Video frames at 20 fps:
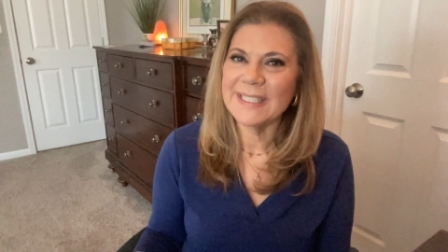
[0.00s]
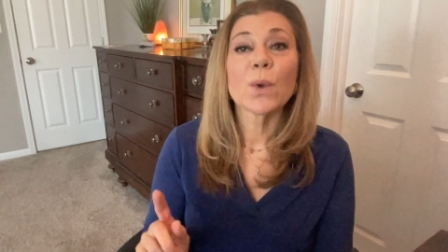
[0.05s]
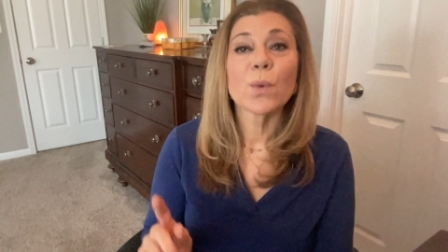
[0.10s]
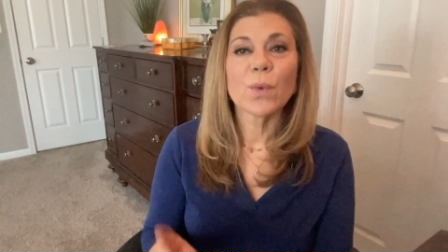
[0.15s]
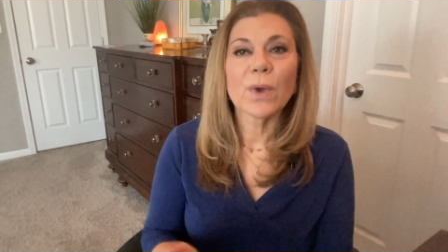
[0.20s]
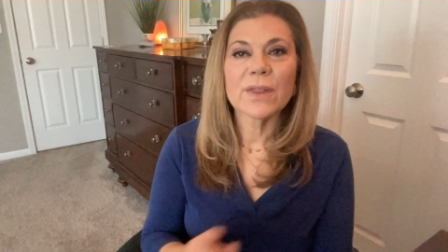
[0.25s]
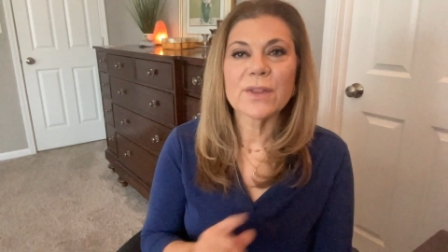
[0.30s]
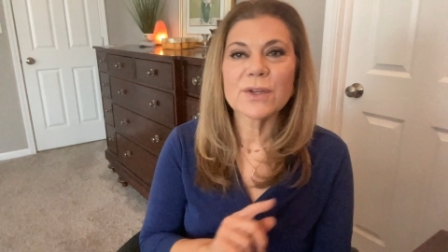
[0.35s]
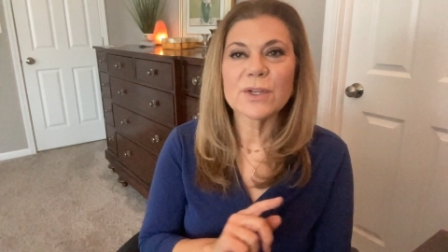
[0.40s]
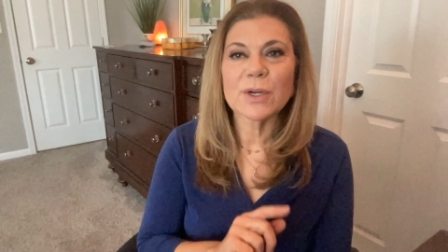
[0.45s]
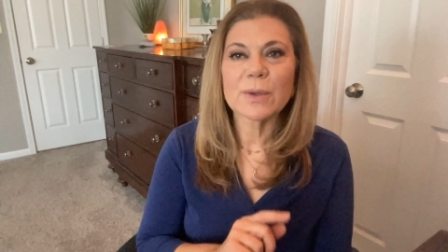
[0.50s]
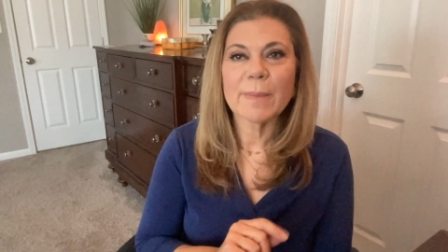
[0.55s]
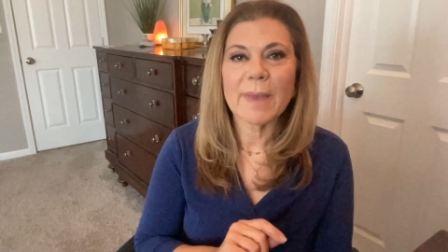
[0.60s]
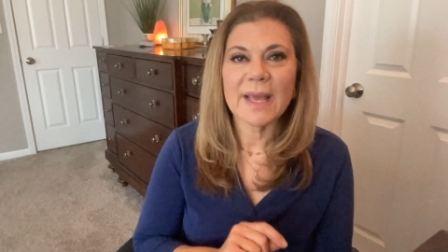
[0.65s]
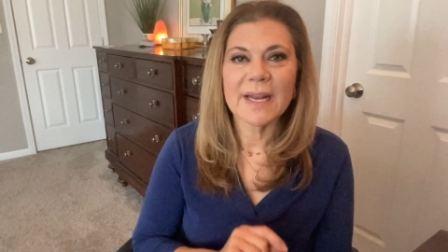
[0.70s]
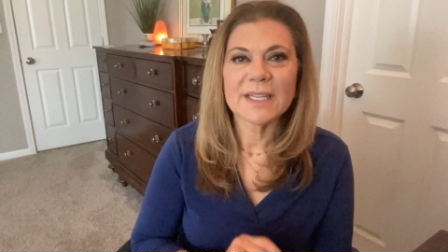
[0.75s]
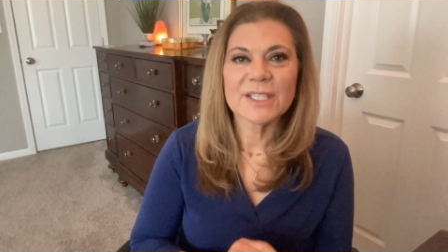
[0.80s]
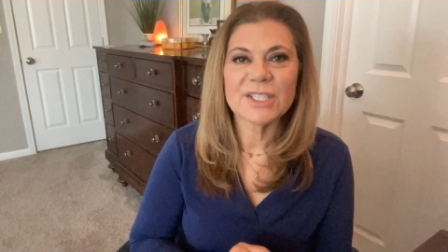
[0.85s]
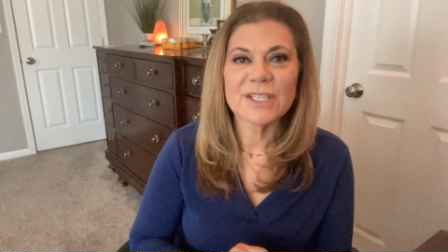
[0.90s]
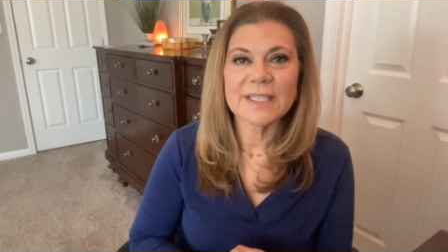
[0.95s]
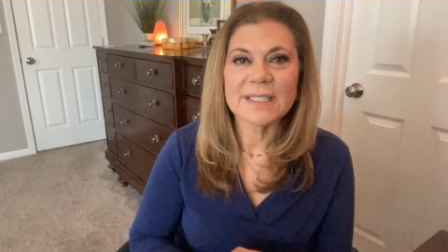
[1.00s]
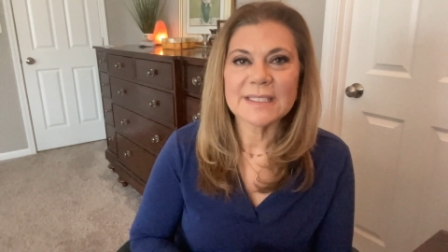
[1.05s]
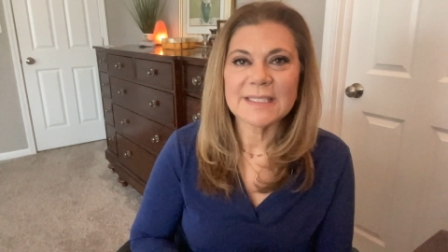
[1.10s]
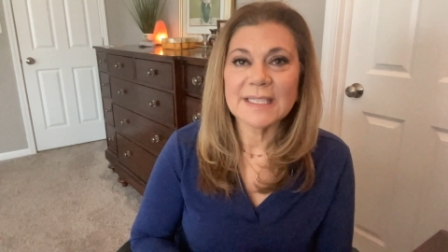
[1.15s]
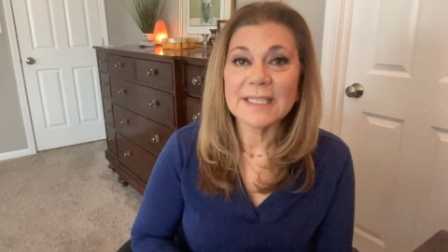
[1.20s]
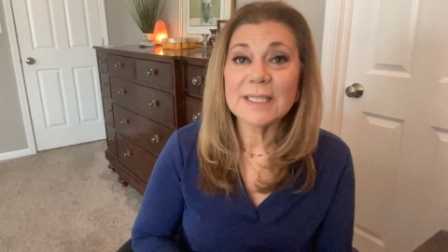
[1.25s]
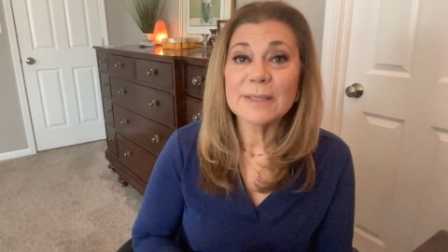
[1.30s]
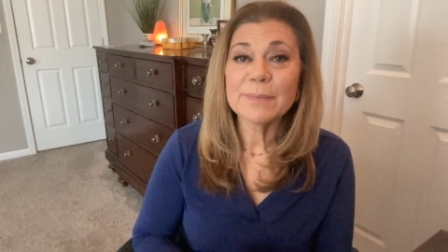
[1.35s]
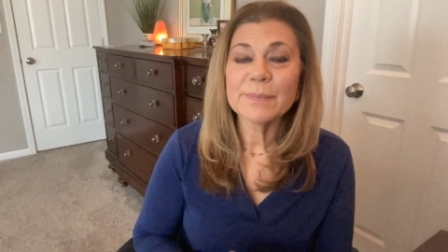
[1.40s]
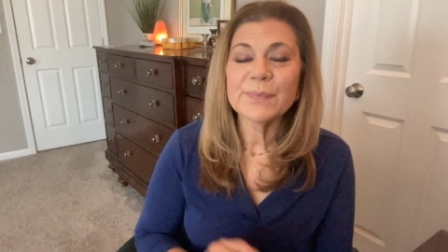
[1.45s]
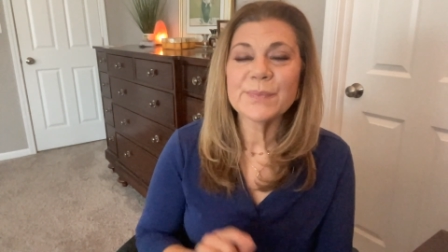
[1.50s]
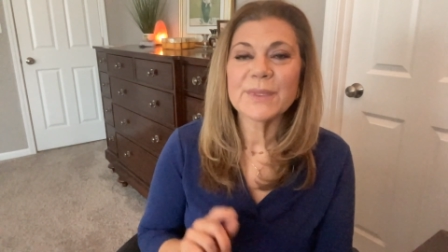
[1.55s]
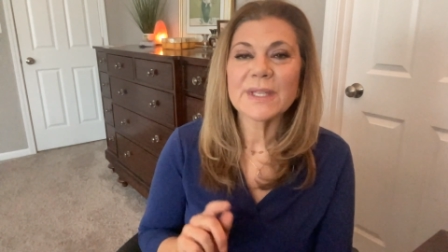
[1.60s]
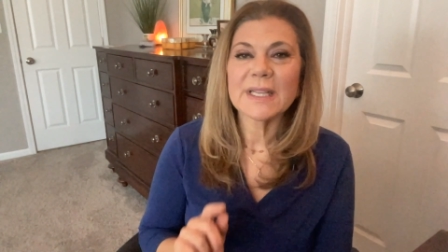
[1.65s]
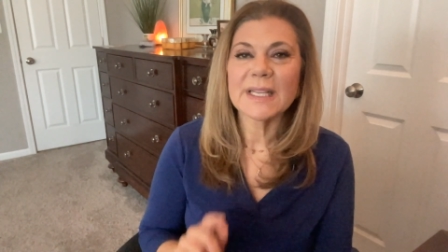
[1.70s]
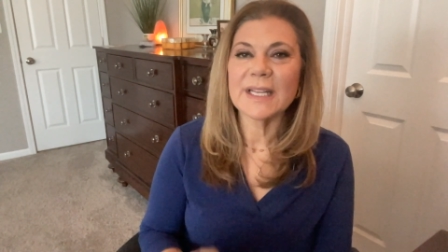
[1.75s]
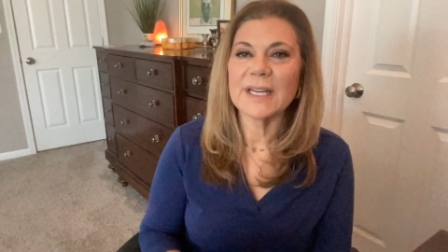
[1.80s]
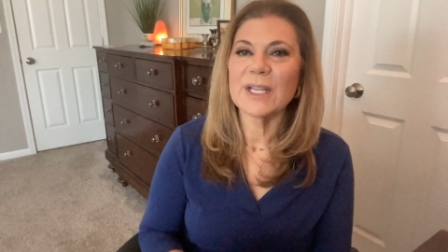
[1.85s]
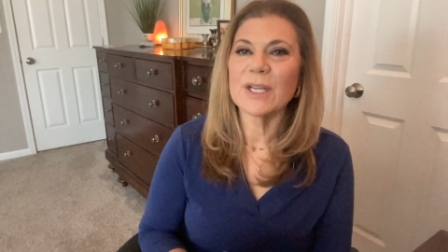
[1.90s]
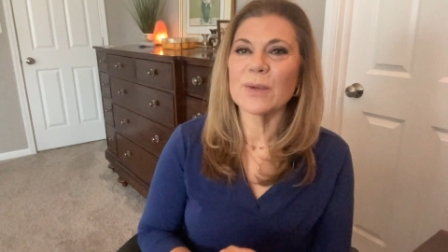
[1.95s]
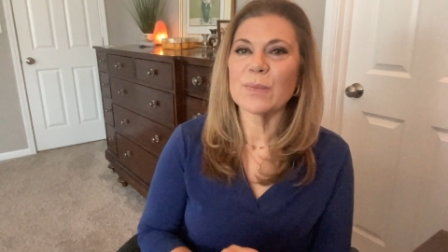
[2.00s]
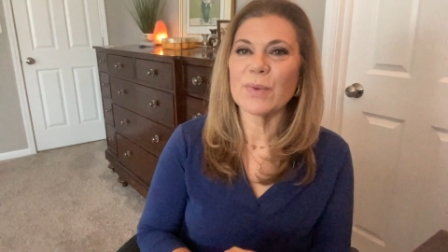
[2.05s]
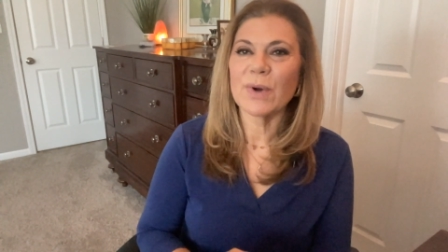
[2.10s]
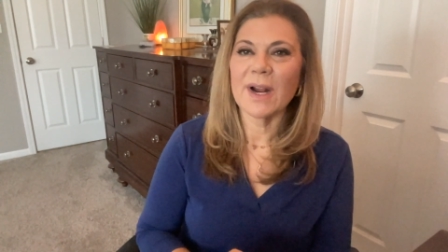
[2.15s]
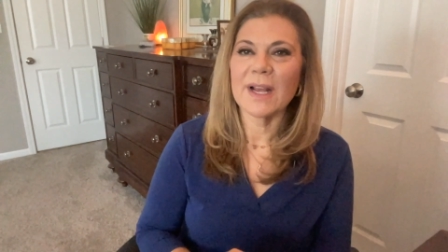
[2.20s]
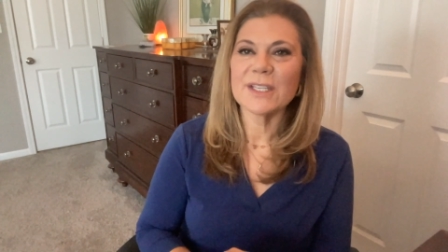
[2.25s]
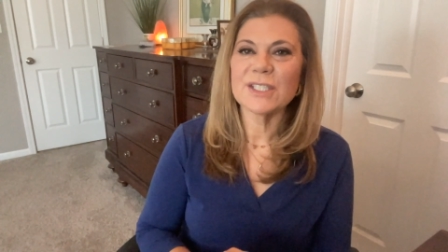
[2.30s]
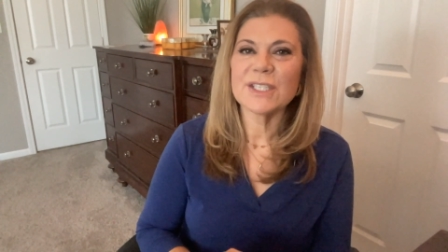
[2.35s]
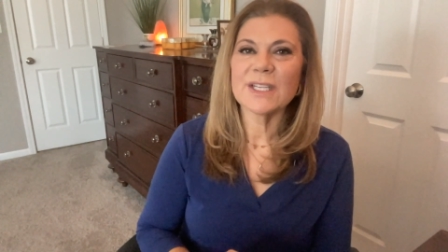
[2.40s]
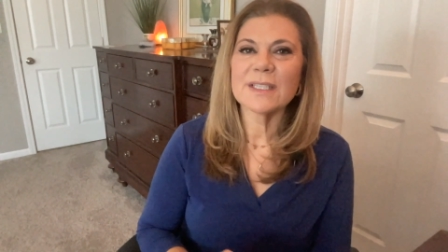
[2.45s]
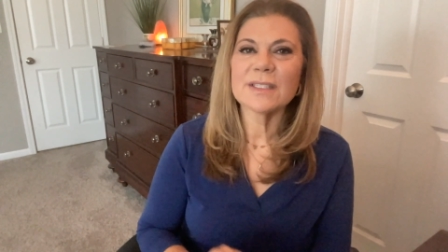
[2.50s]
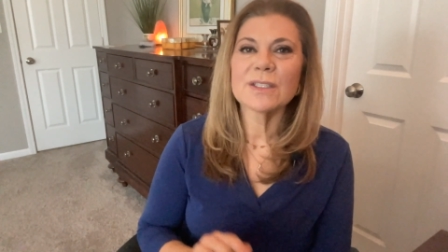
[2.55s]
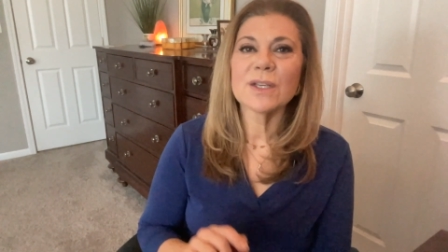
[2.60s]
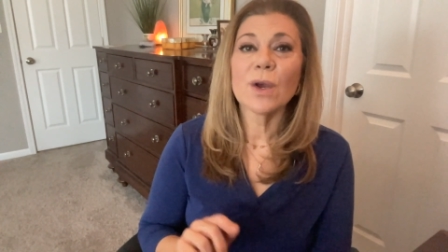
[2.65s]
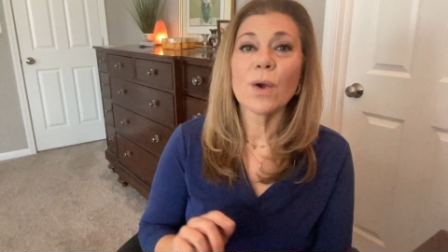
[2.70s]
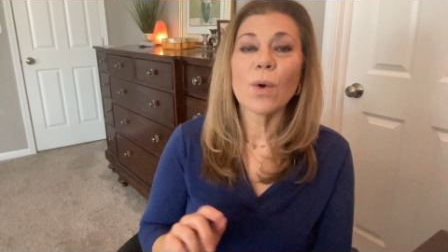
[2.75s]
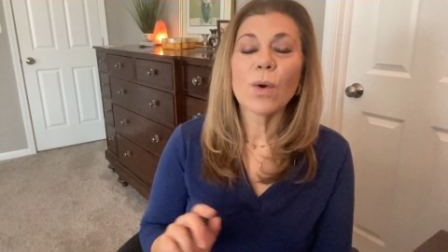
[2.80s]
Whether you're managing a team, leading a project,